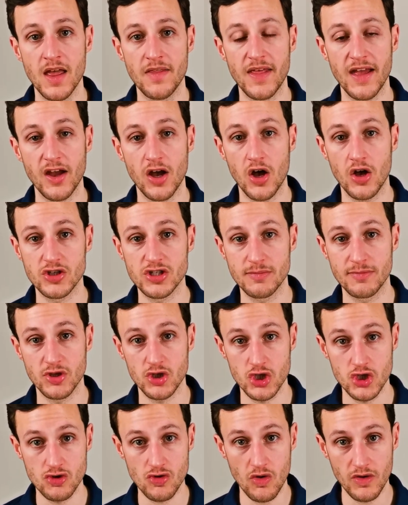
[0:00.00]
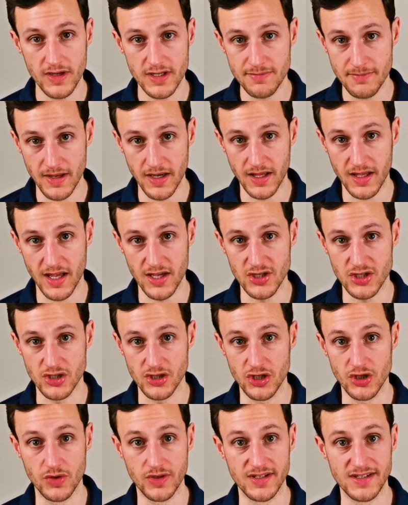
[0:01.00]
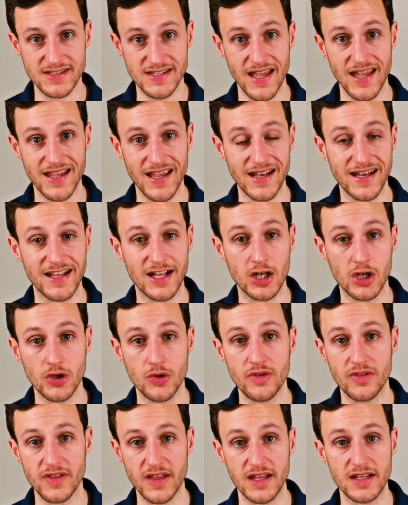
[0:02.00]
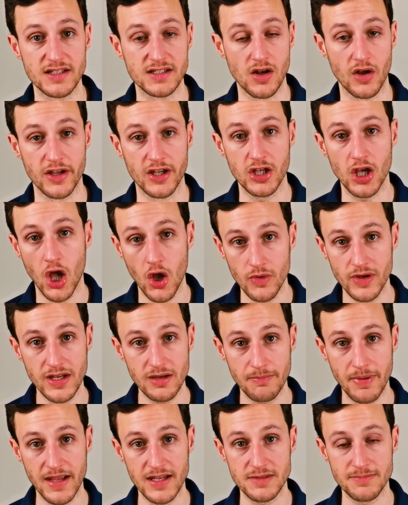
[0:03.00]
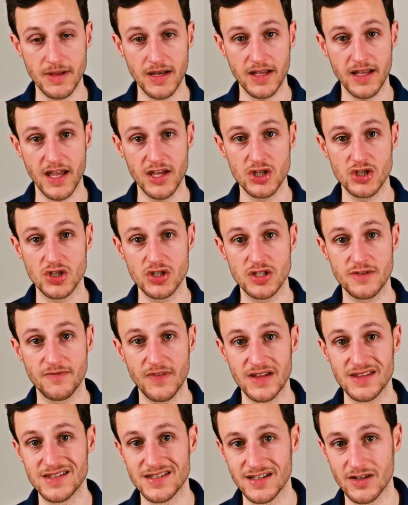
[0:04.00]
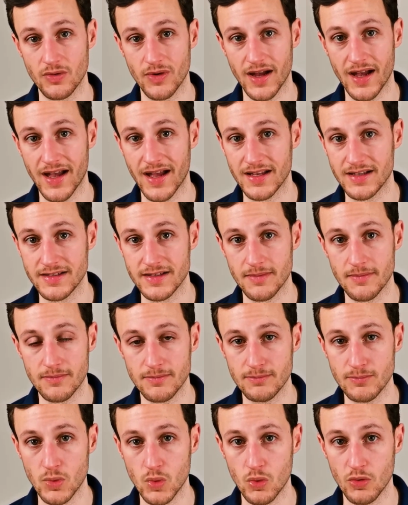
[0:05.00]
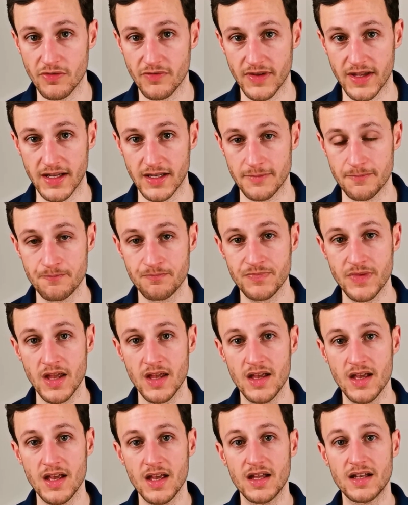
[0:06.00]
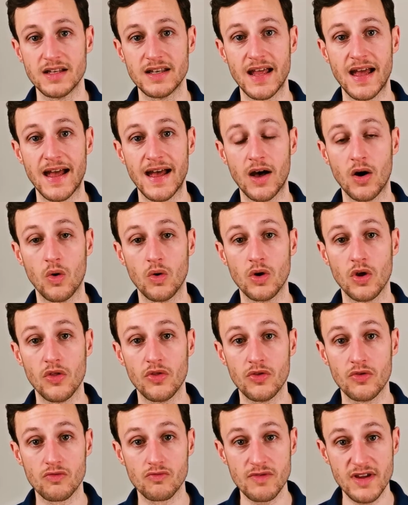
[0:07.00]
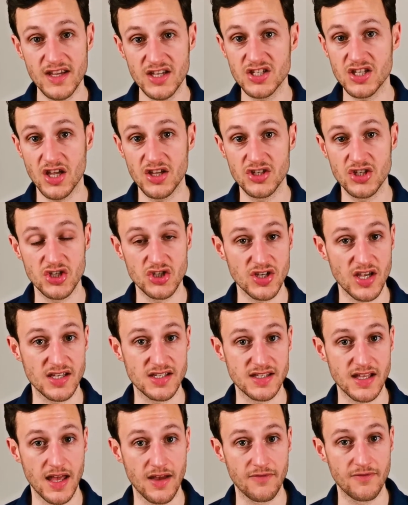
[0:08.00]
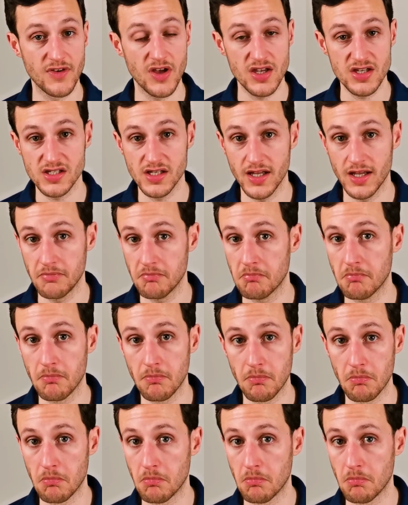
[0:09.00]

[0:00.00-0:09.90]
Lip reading: They are some of the strongest medication that you can take and include things like codeine-based medications, fentanyl, and morphine. Now, the research suggests that, firstly,